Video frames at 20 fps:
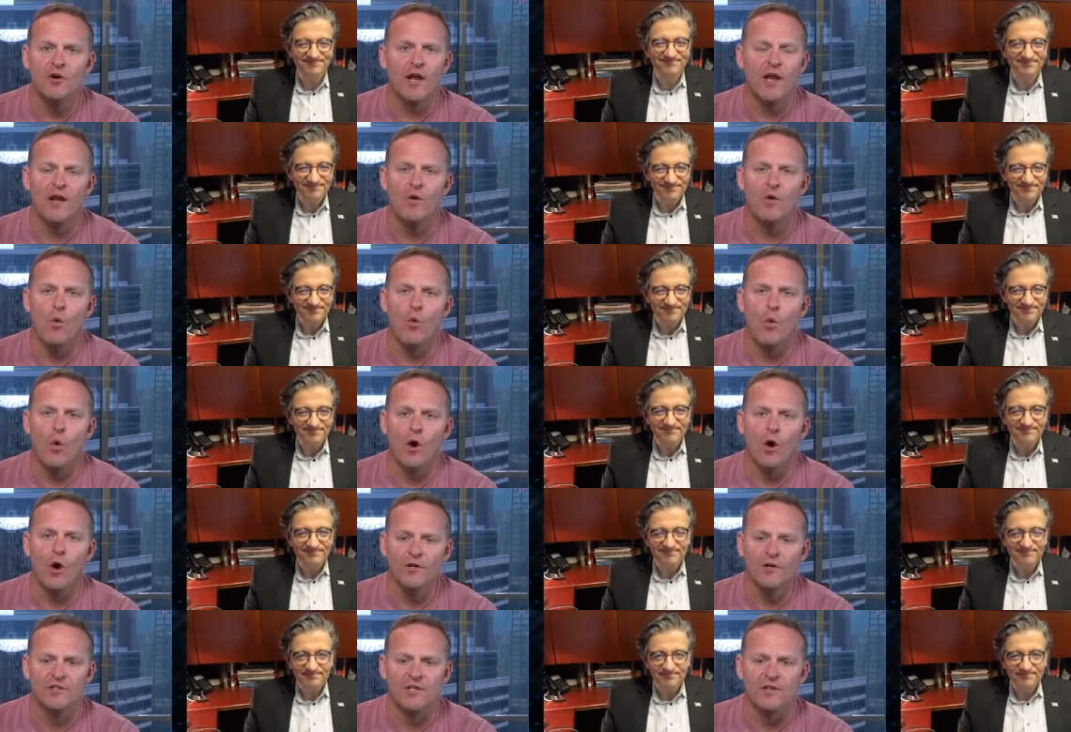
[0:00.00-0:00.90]
Speaker 1: get any
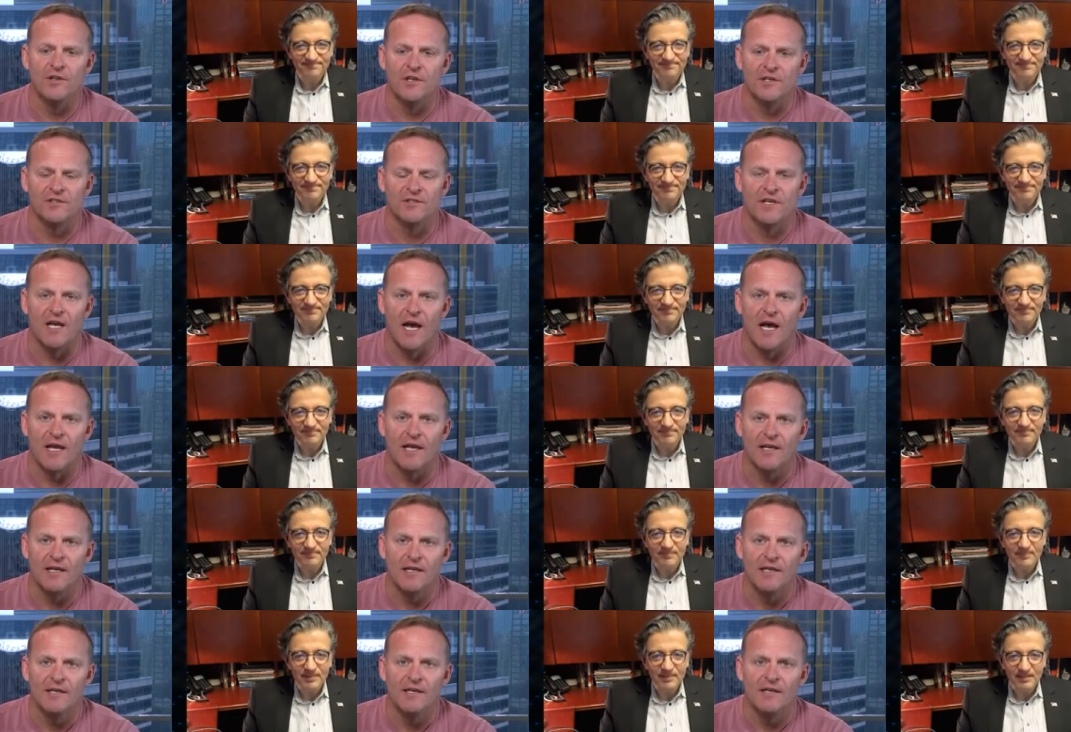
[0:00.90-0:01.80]
worse than this guy.
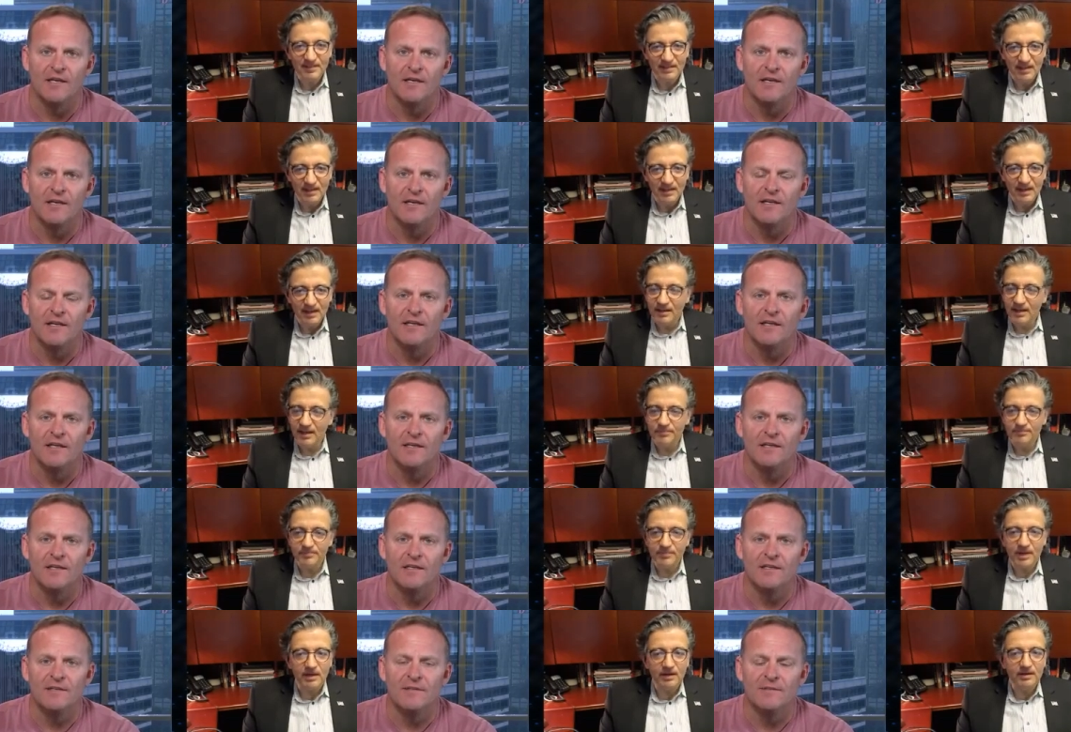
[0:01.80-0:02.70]

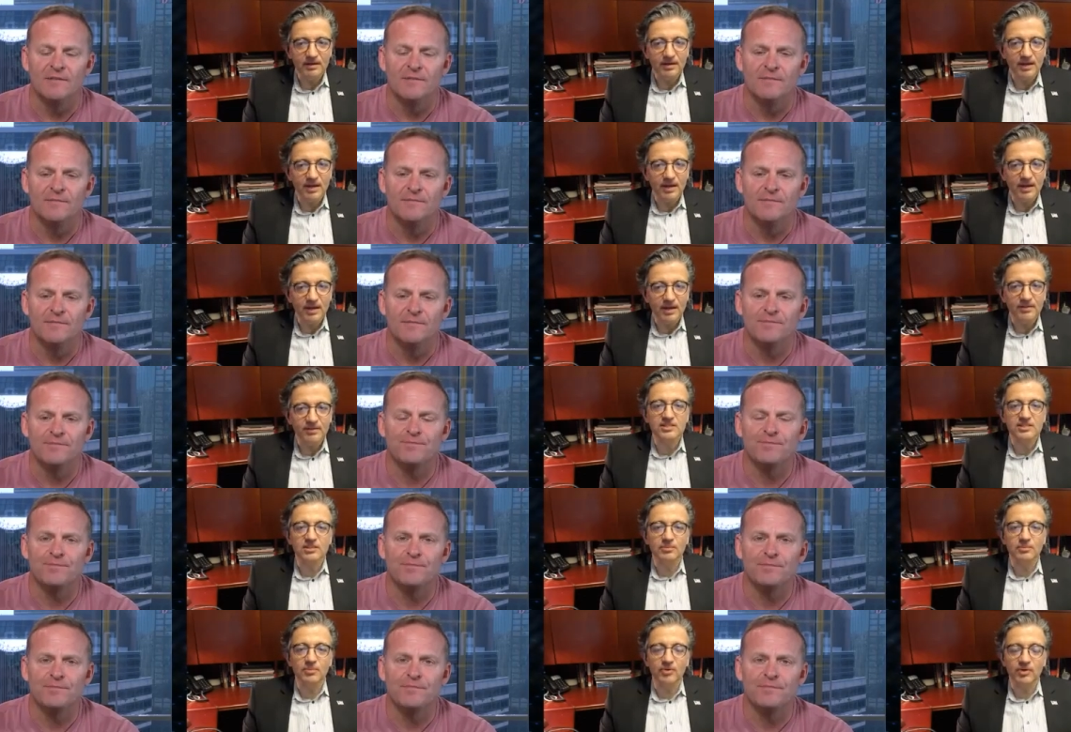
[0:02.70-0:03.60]
Speaker 2: Yep, and, and
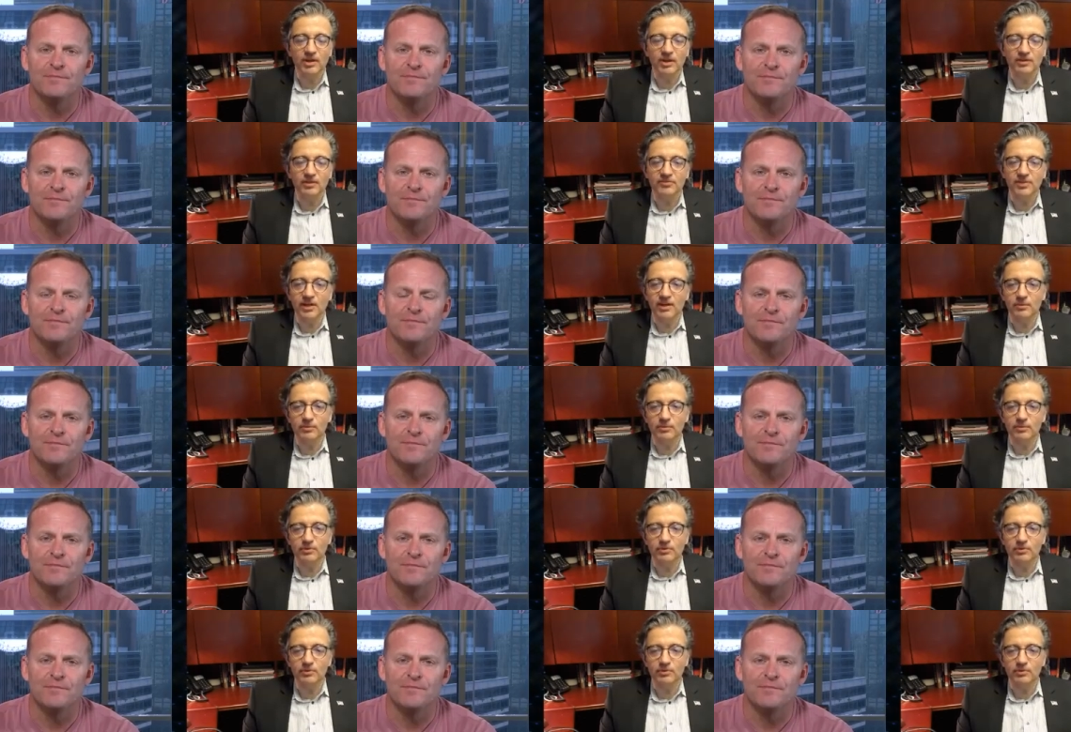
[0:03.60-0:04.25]
the testimony, he